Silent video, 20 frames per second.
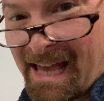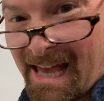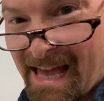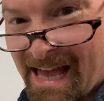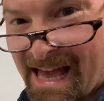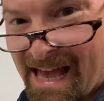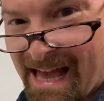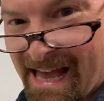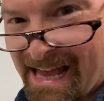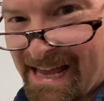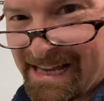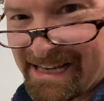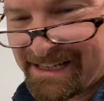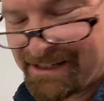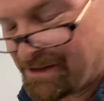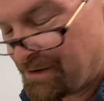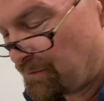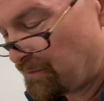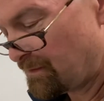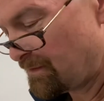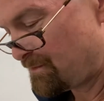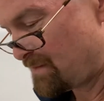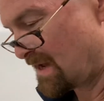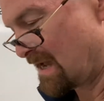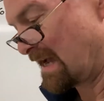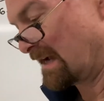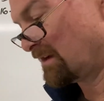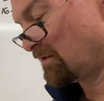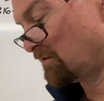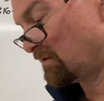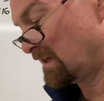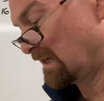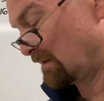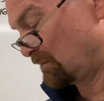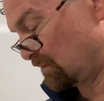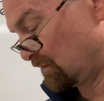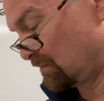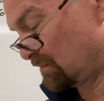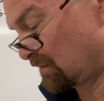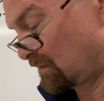Hi, we're back. Okay,
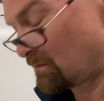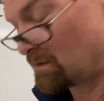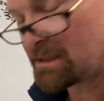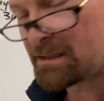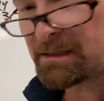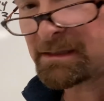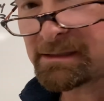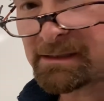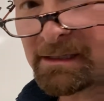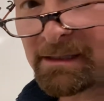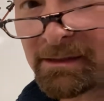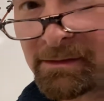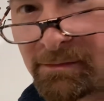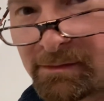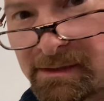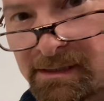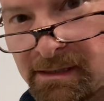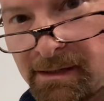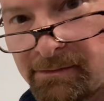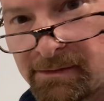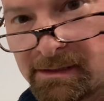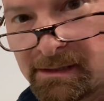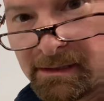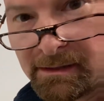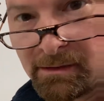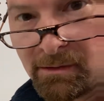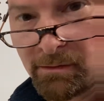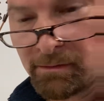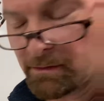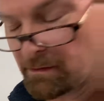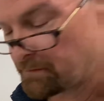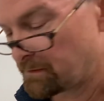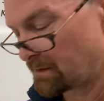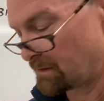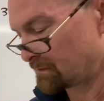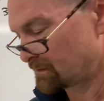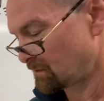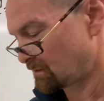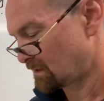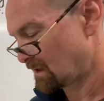we're doing 316 and 317, going over
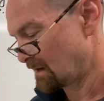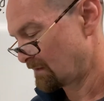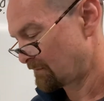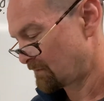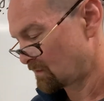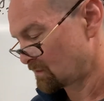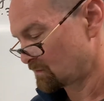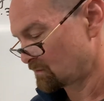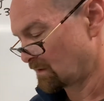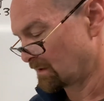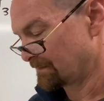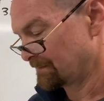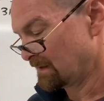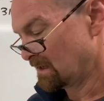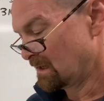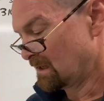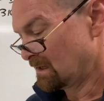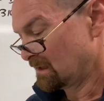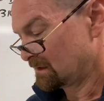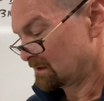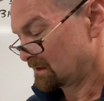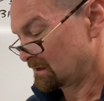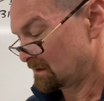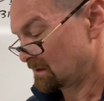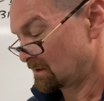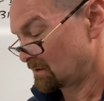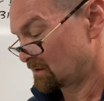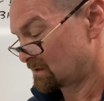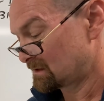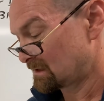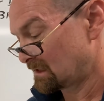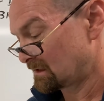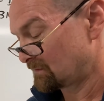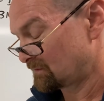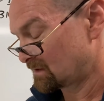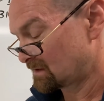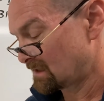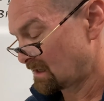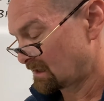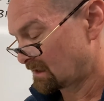those. Okay, first one. To the nearest tenth of
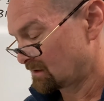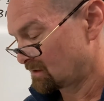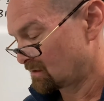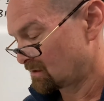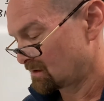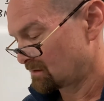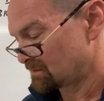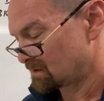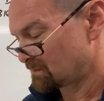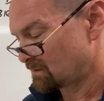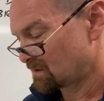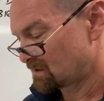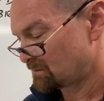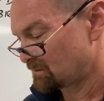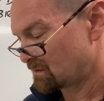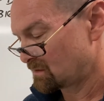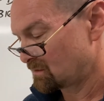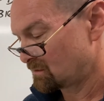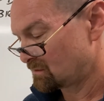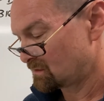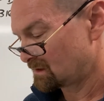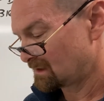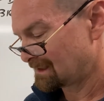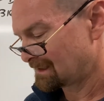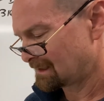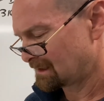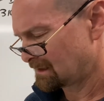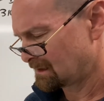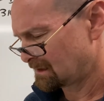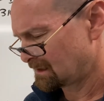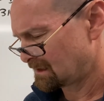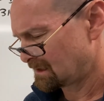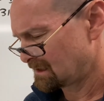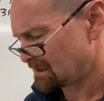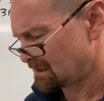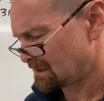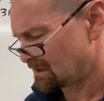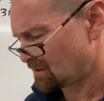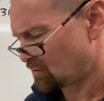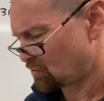a second, you're going to be supposed to be using
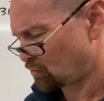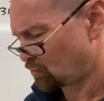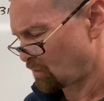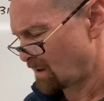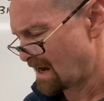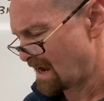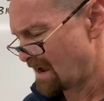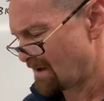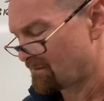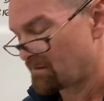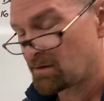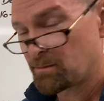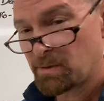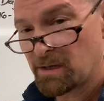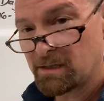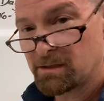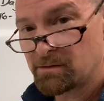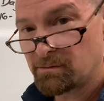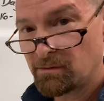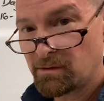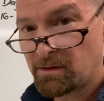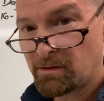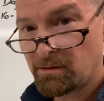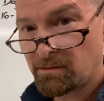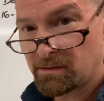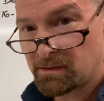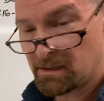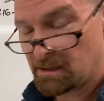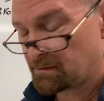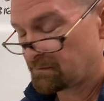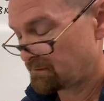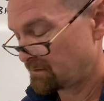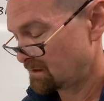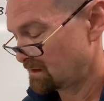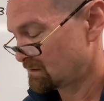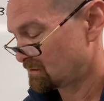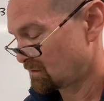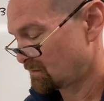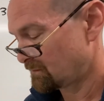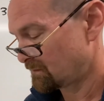the graph on page 313 for
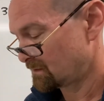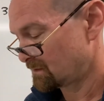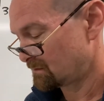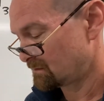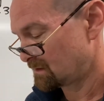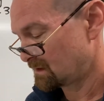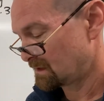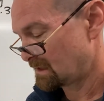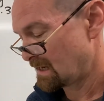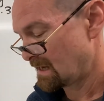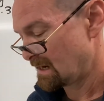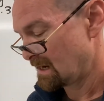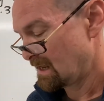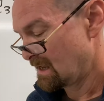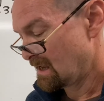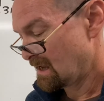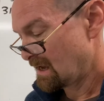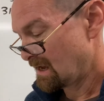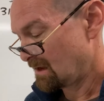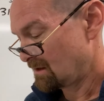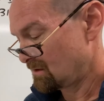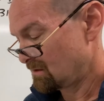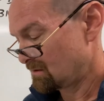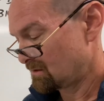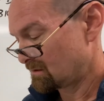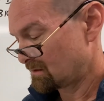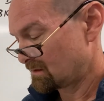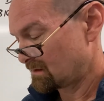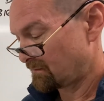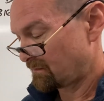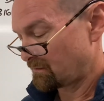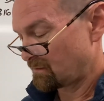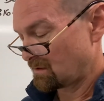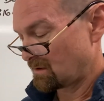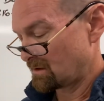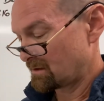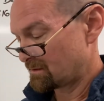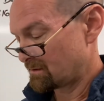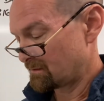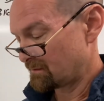these. Hopefully you did that. How long for
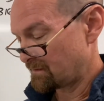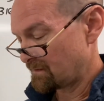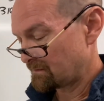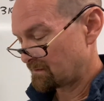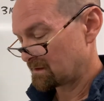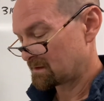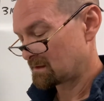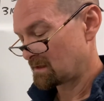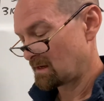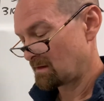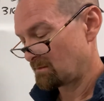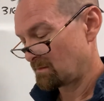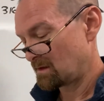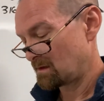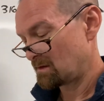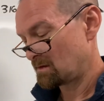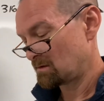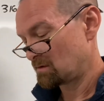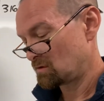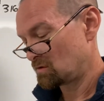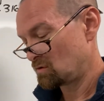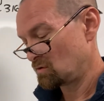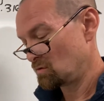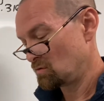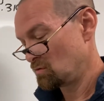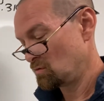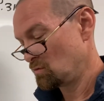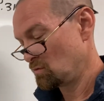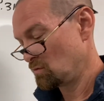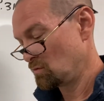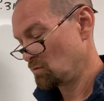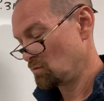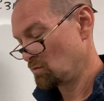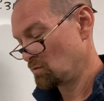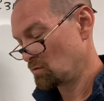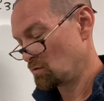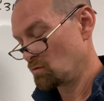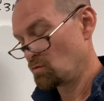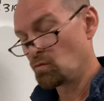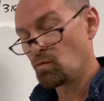150 centimeter to
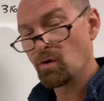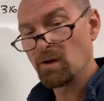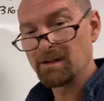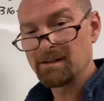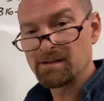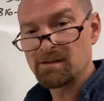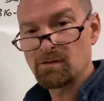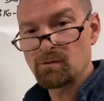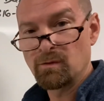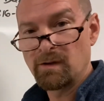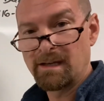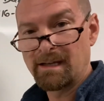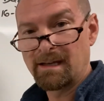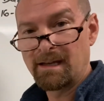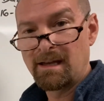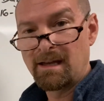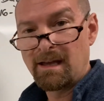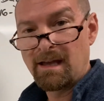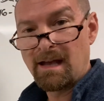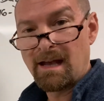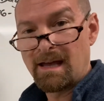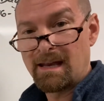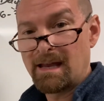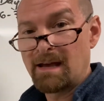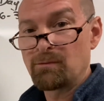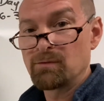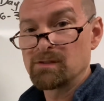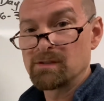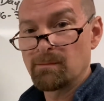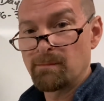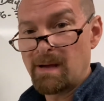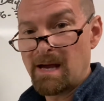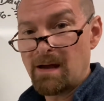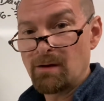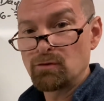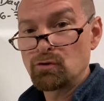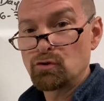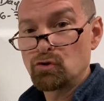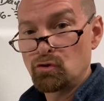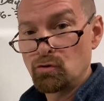do one swing? And that was
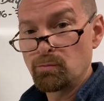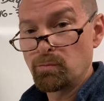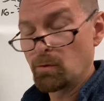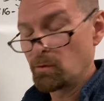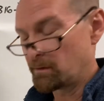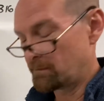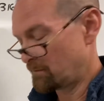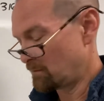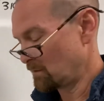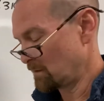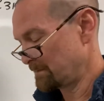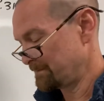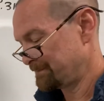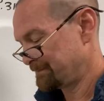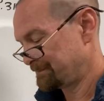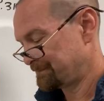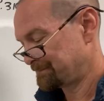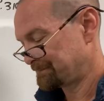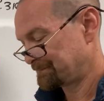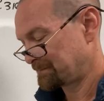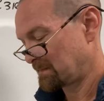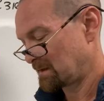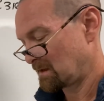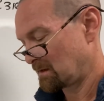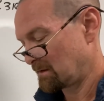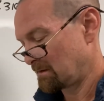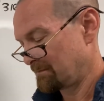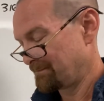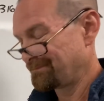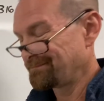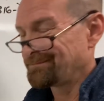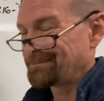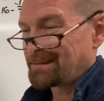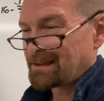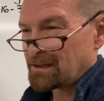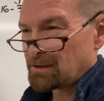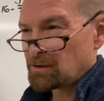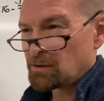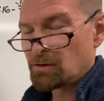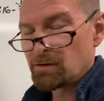about 2.4.
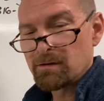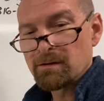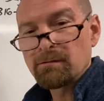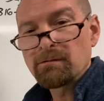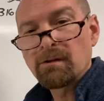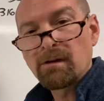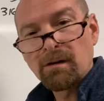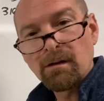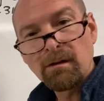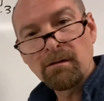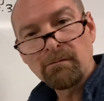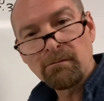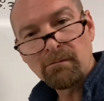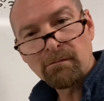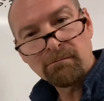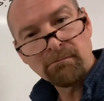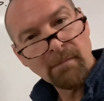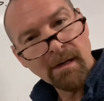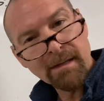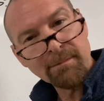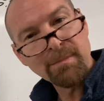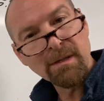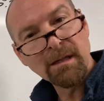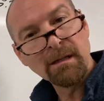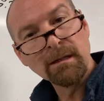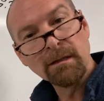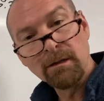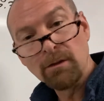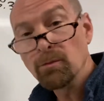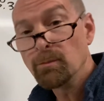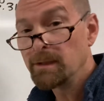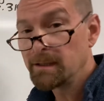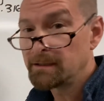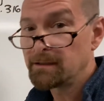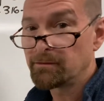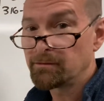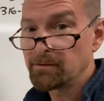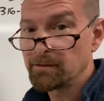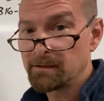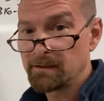Your might be a little bit
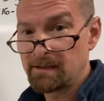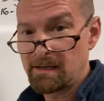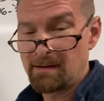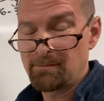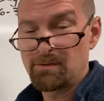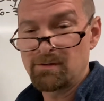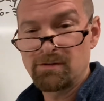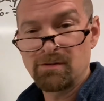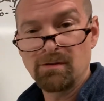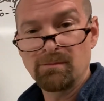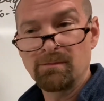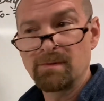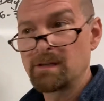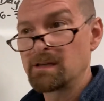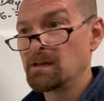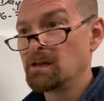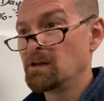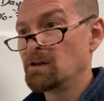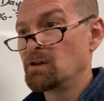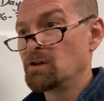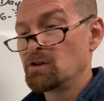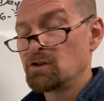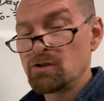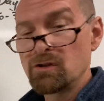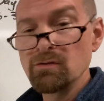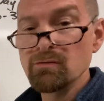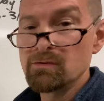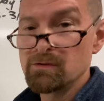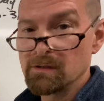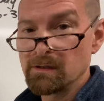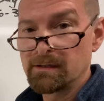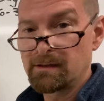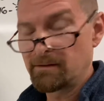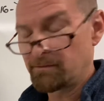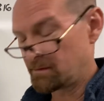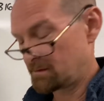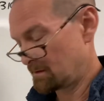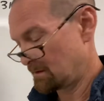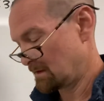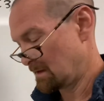different than that, but it shouldn't be hugely
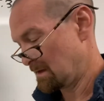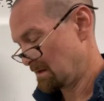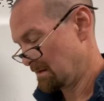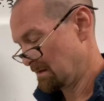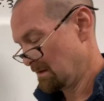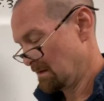different than that.